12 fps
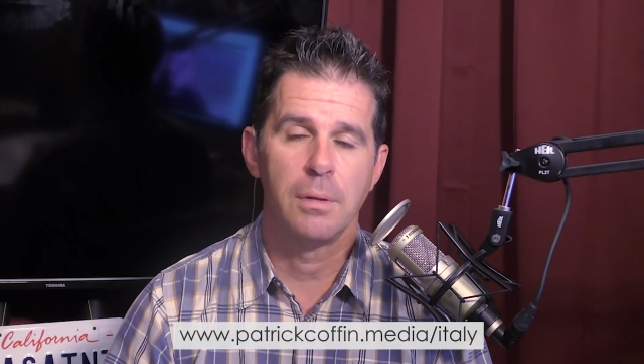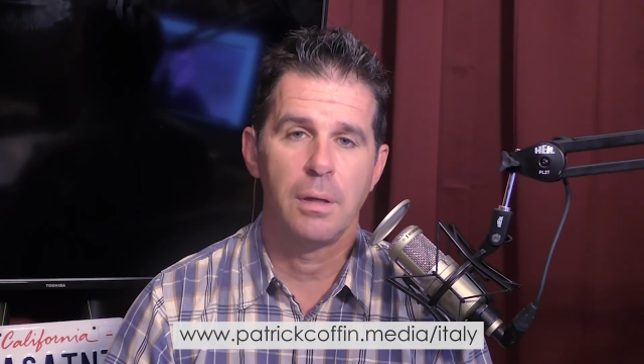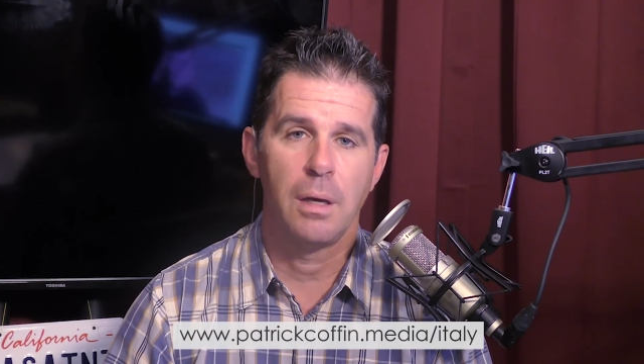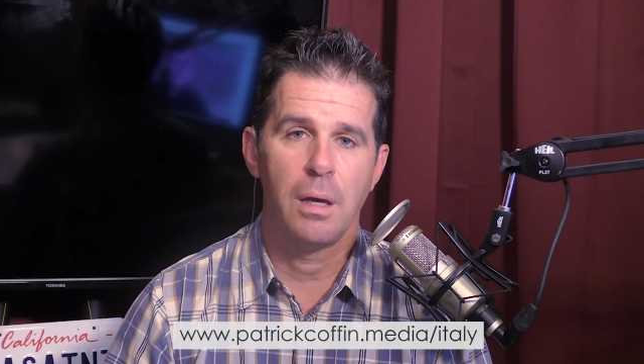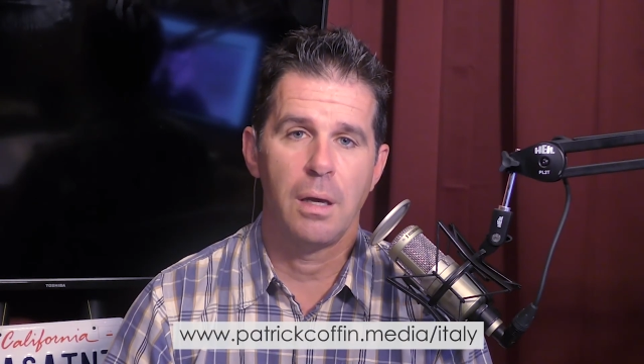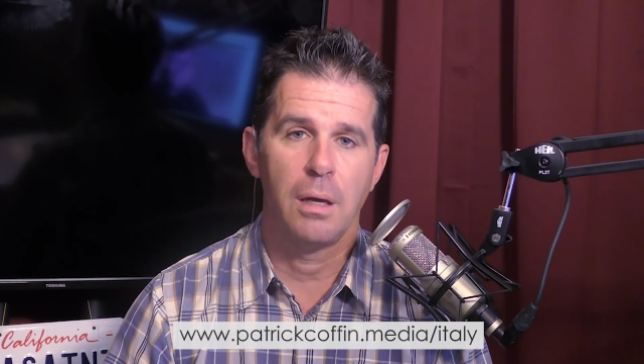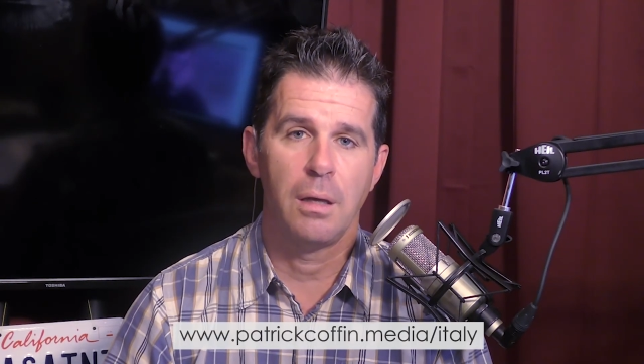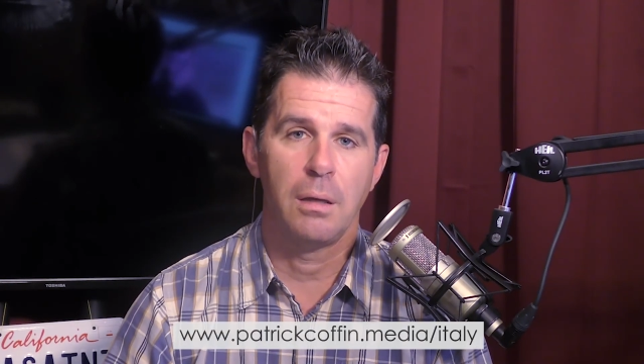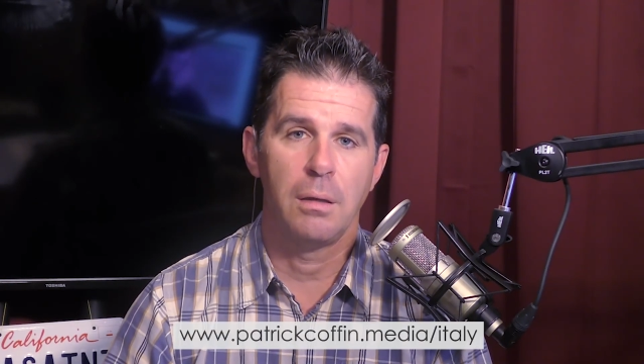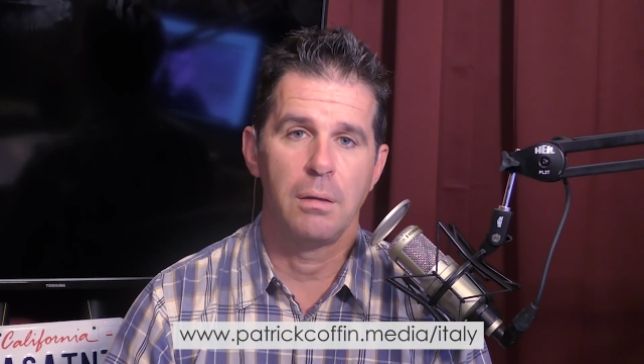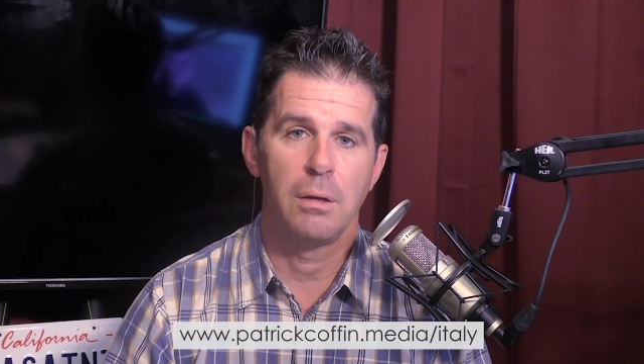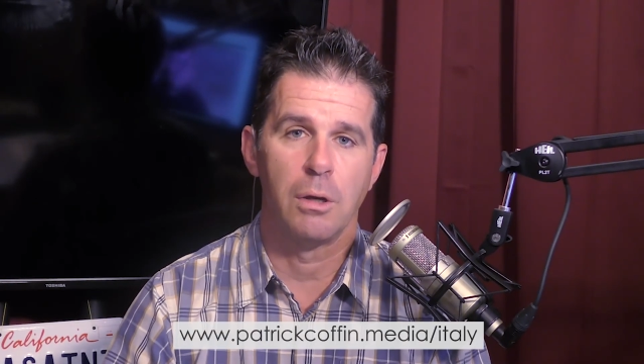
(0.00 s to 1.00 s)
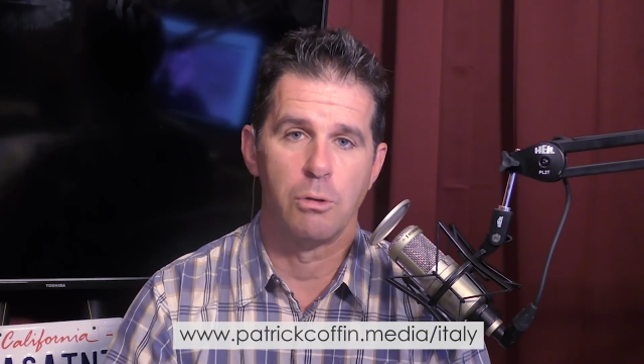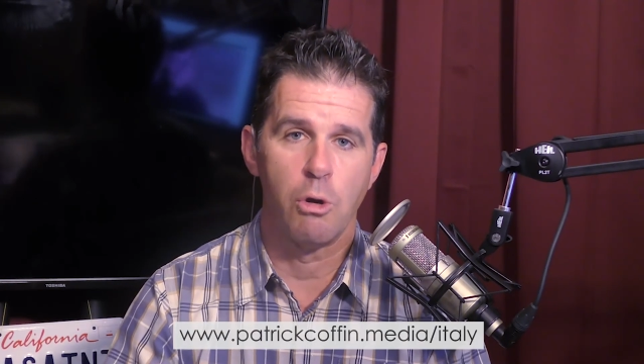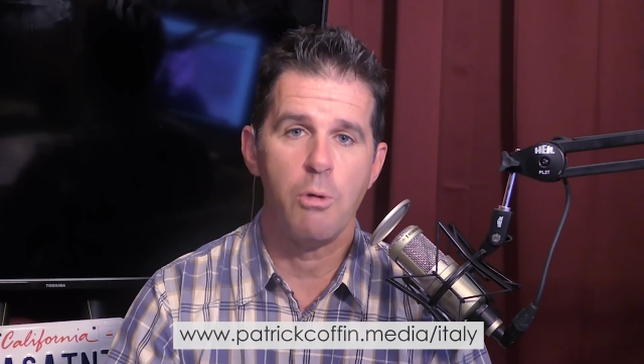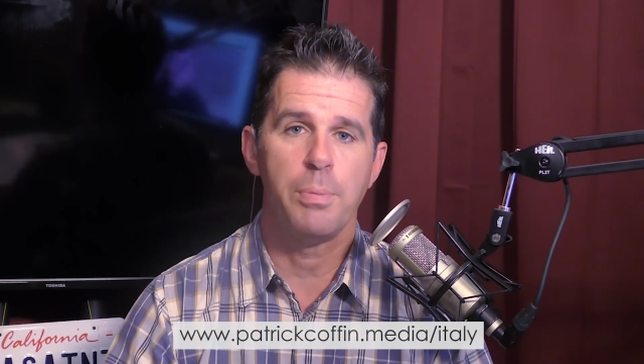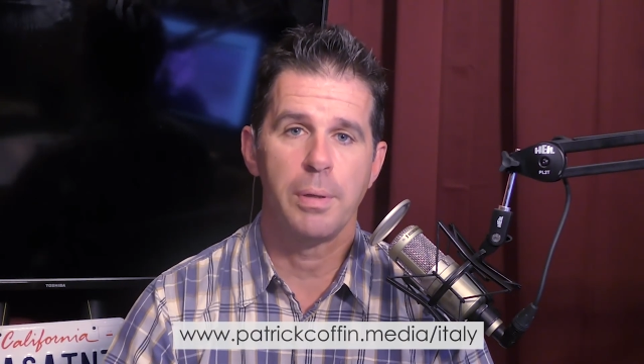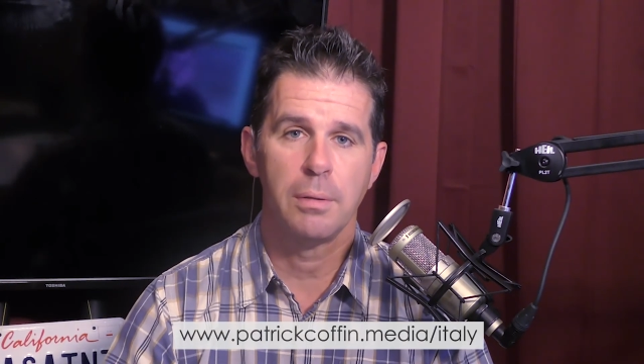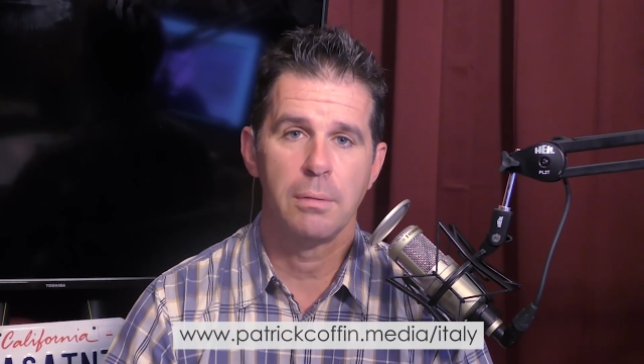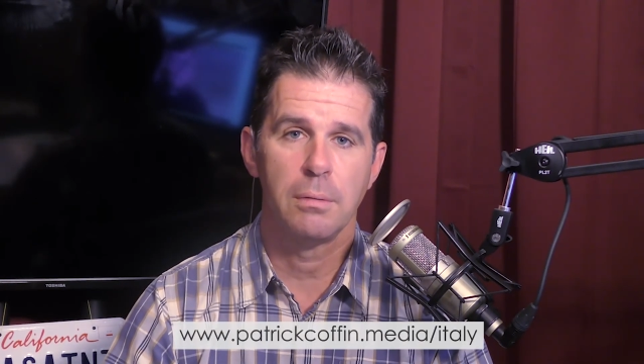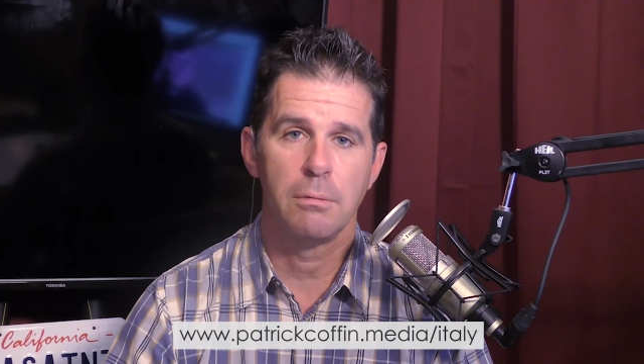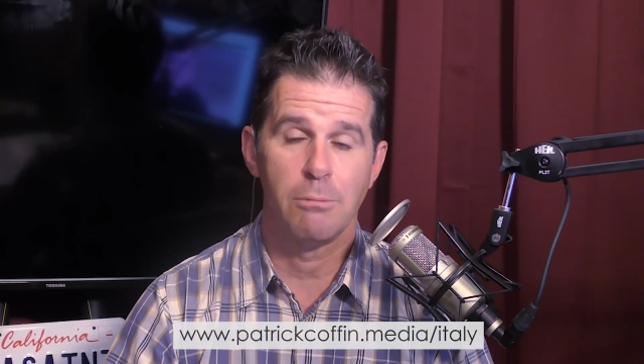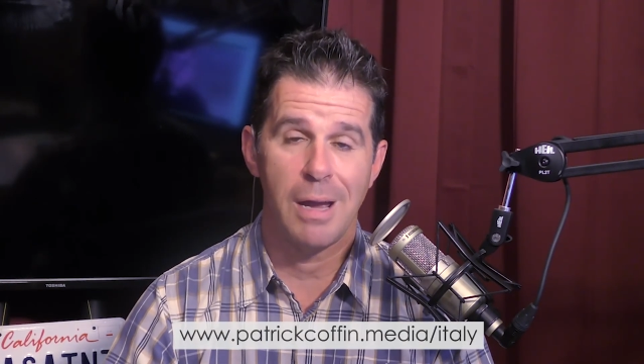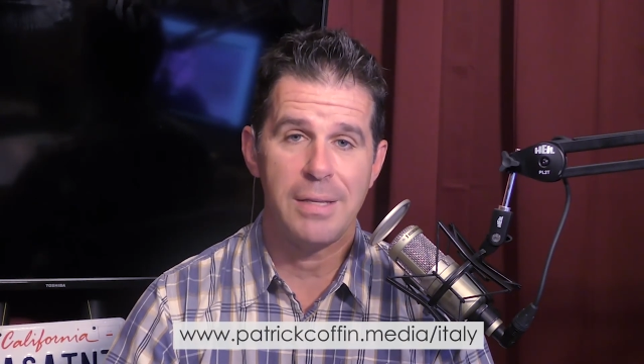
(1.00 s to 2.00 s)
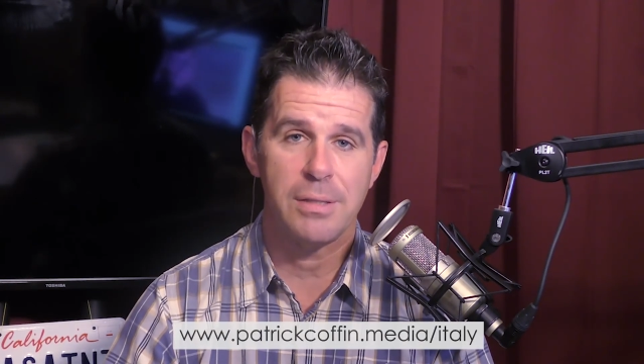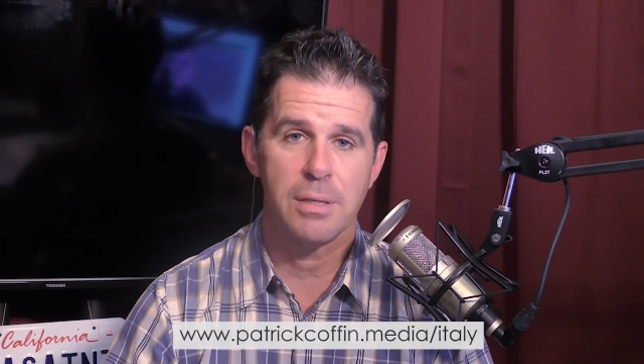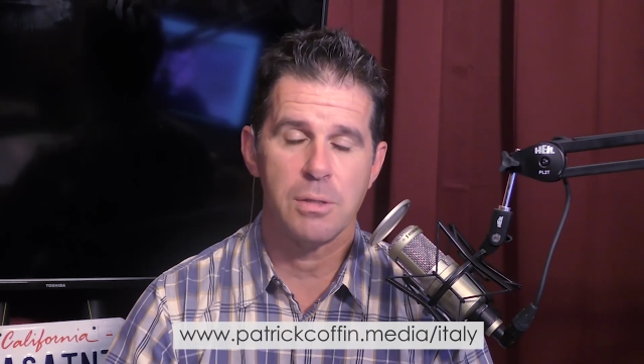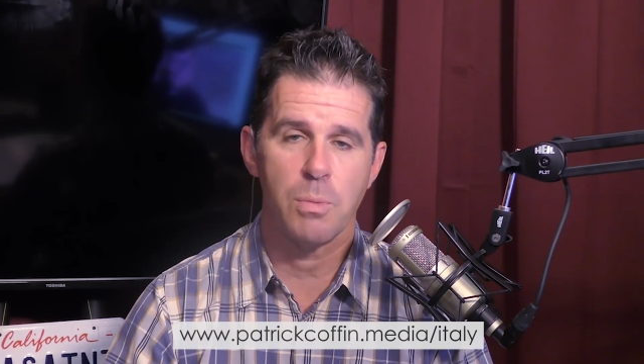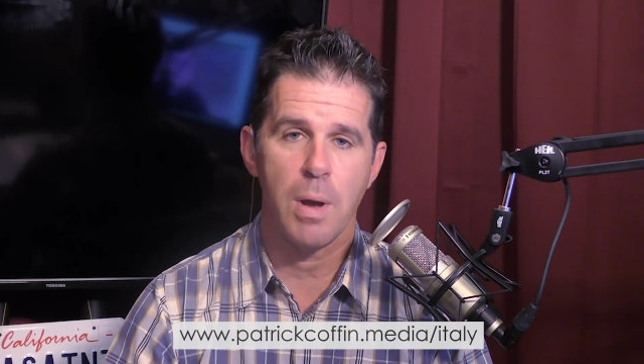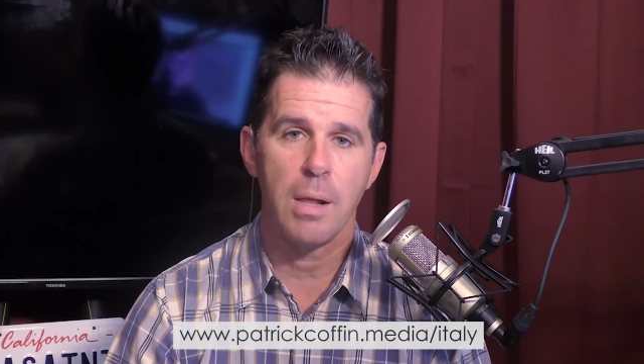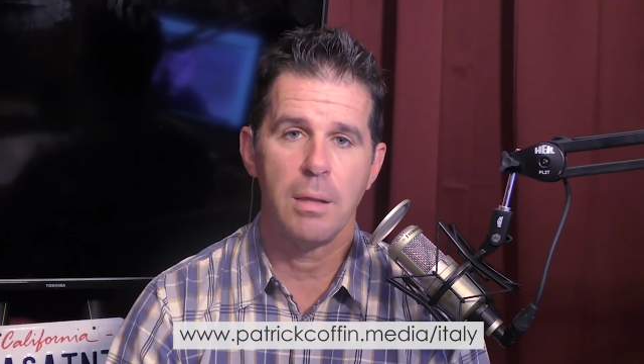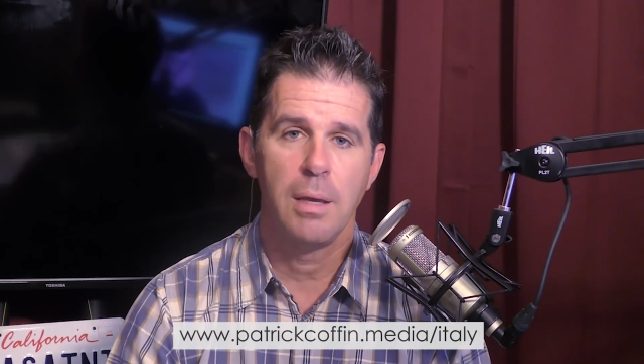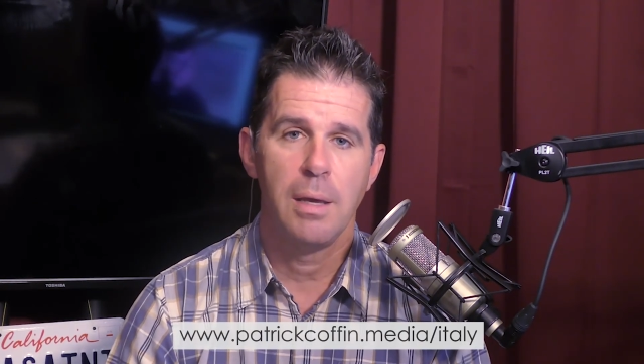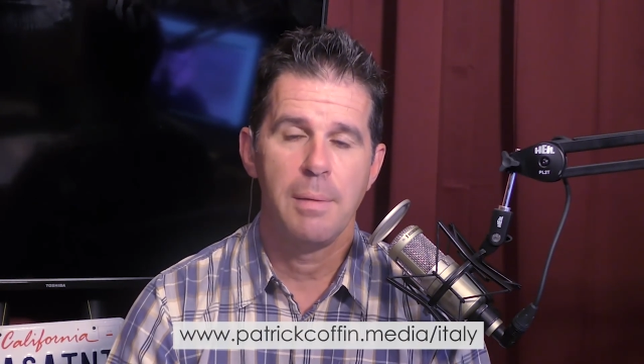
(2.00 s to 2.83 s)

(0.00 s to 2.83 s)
a group rates as well.